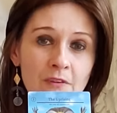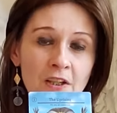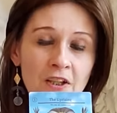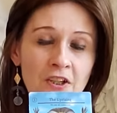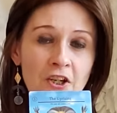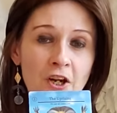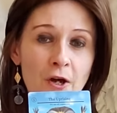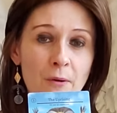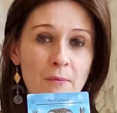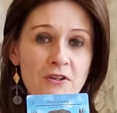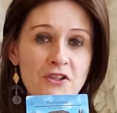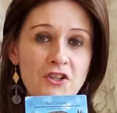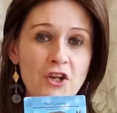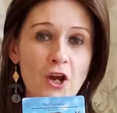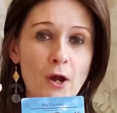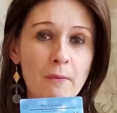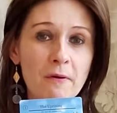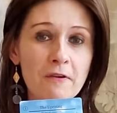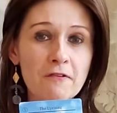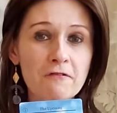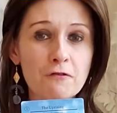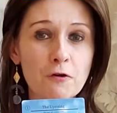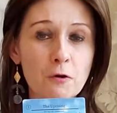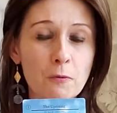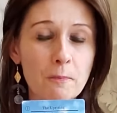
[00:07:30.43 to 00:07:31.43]
you know, he's
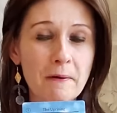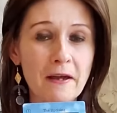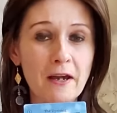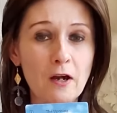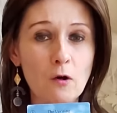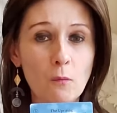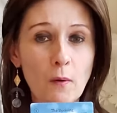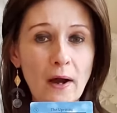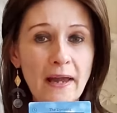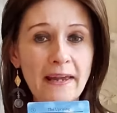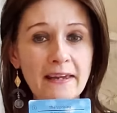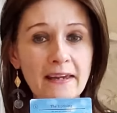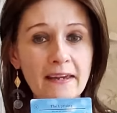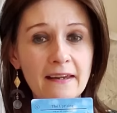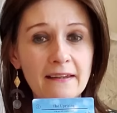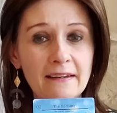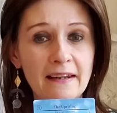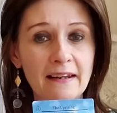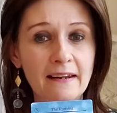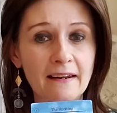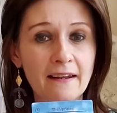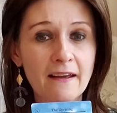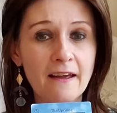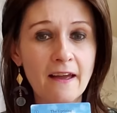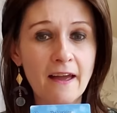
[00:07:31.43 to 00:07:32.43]
going through a big
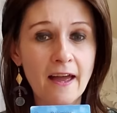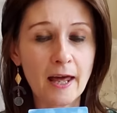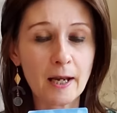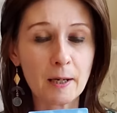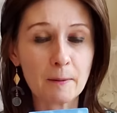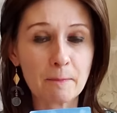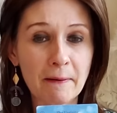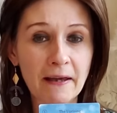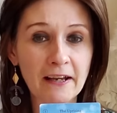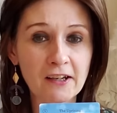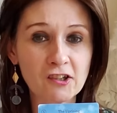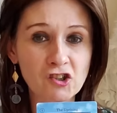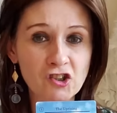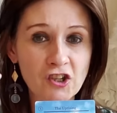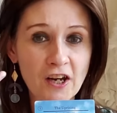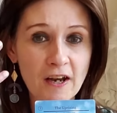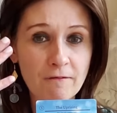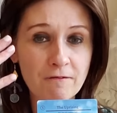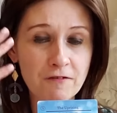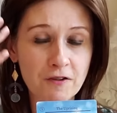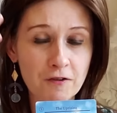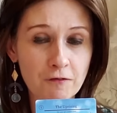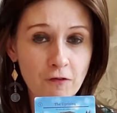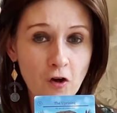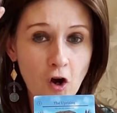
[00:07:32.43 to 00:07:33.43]
awakening and a big
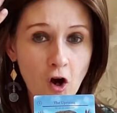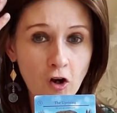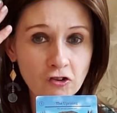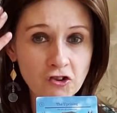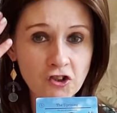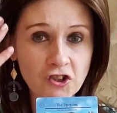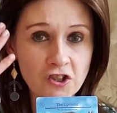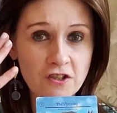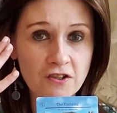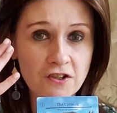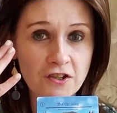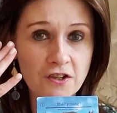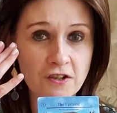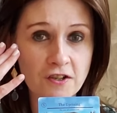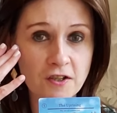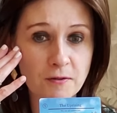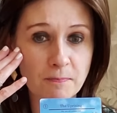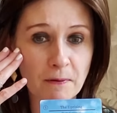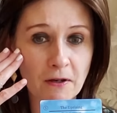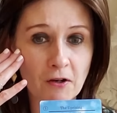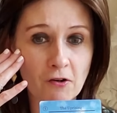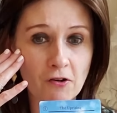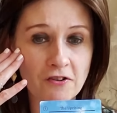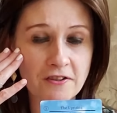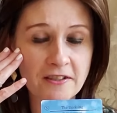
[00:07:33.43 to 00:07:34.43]
shift of consciousness
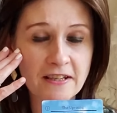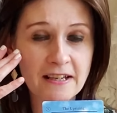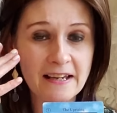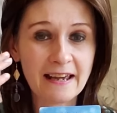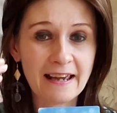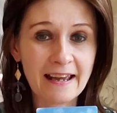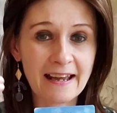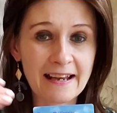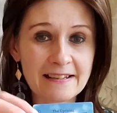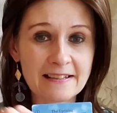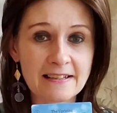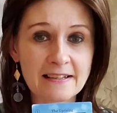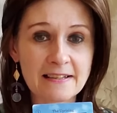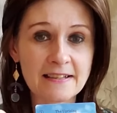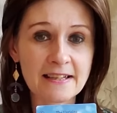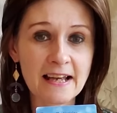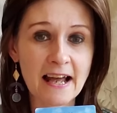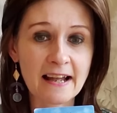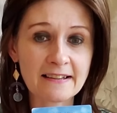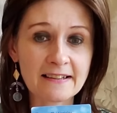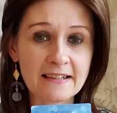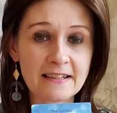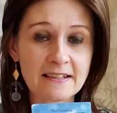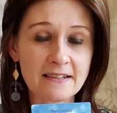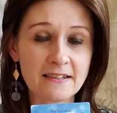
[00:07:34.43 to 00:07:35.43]
because he's
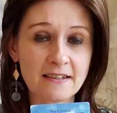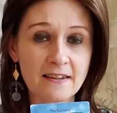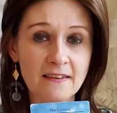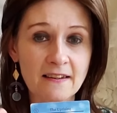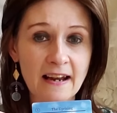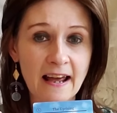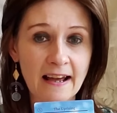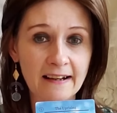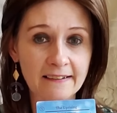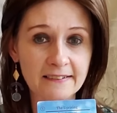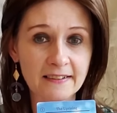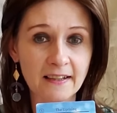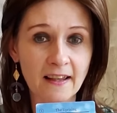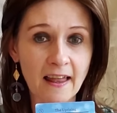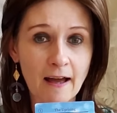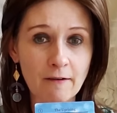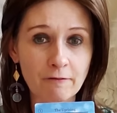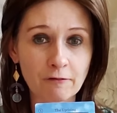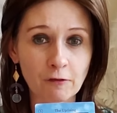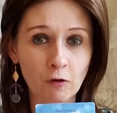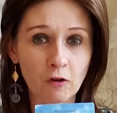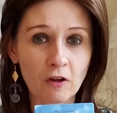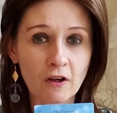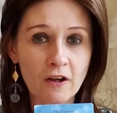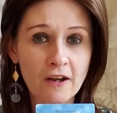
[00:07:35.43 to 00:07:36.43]
ascending to the next
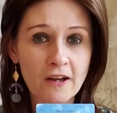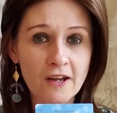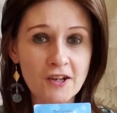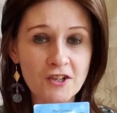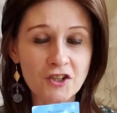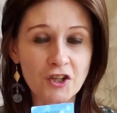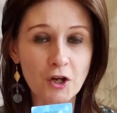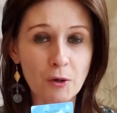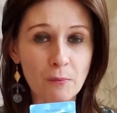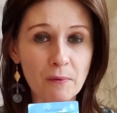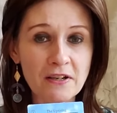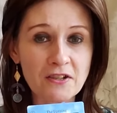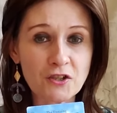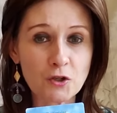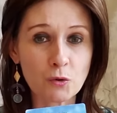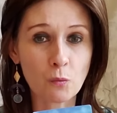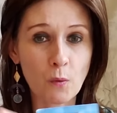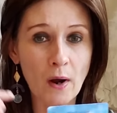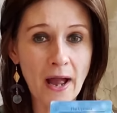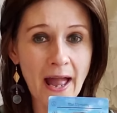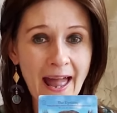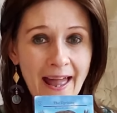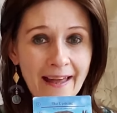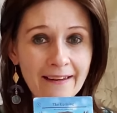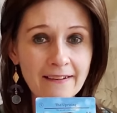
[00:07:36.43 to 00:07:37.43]
level. So his
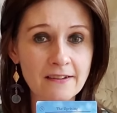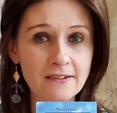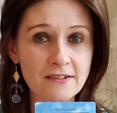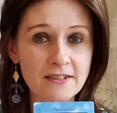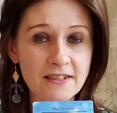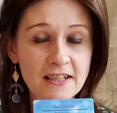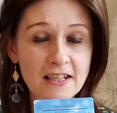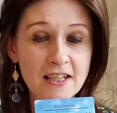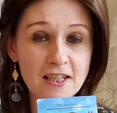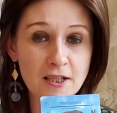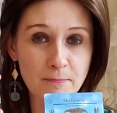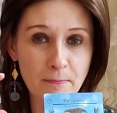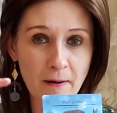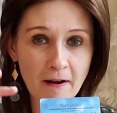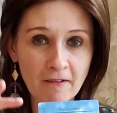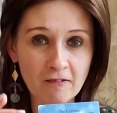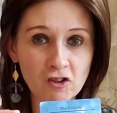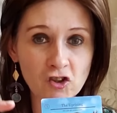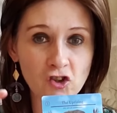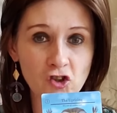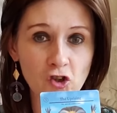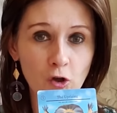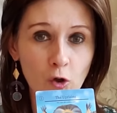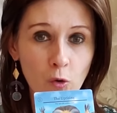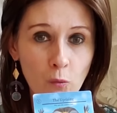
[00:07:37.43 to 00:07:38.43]
awareness, his
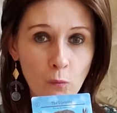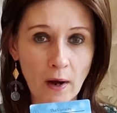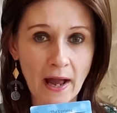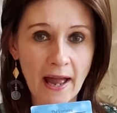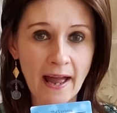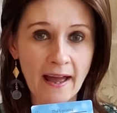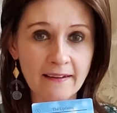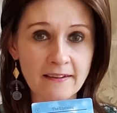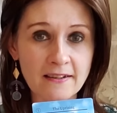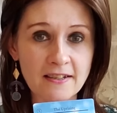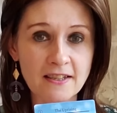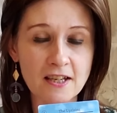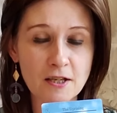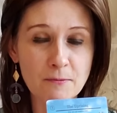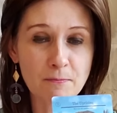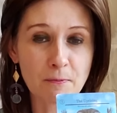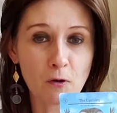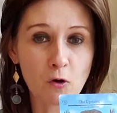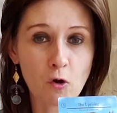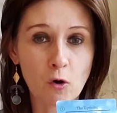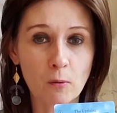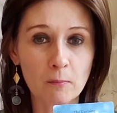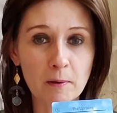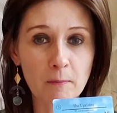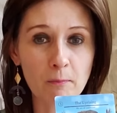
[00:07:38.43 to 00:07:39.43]
spiritual awareness is
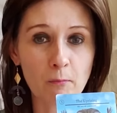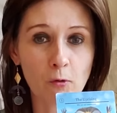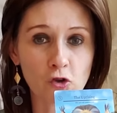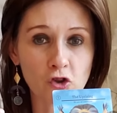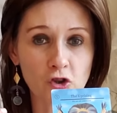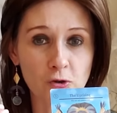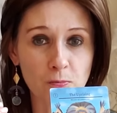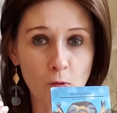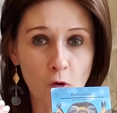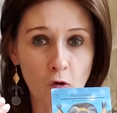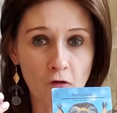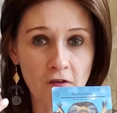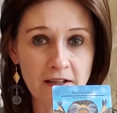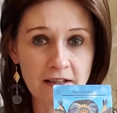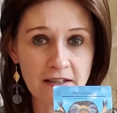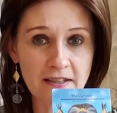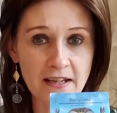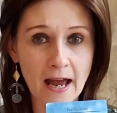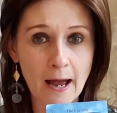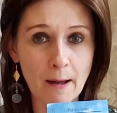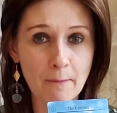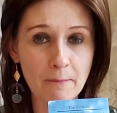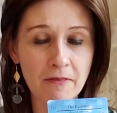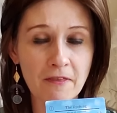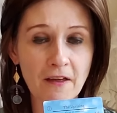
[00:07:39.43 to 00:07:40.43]
becoming much more in
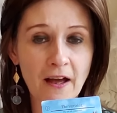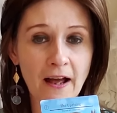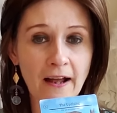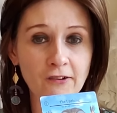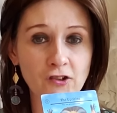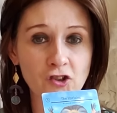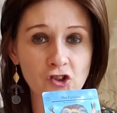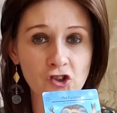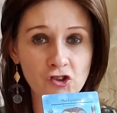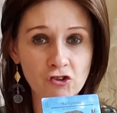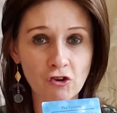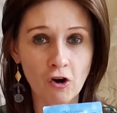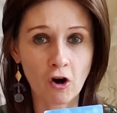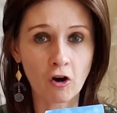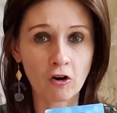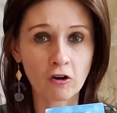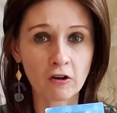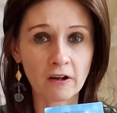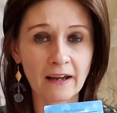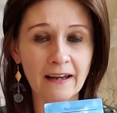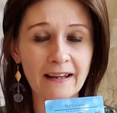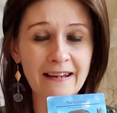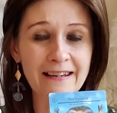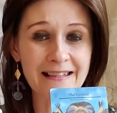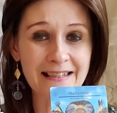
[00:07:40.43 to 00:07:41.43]
depth and
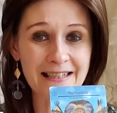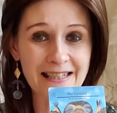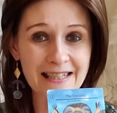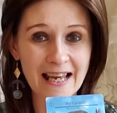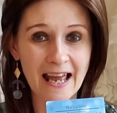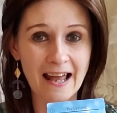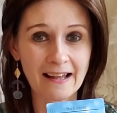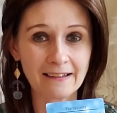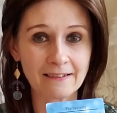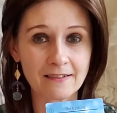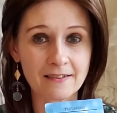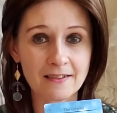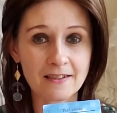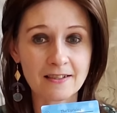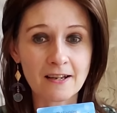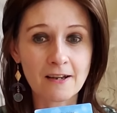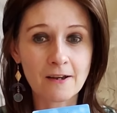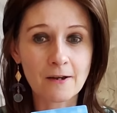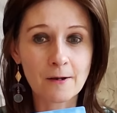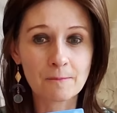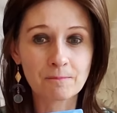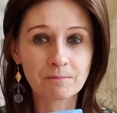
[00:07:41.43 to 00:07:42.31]
strong and intense.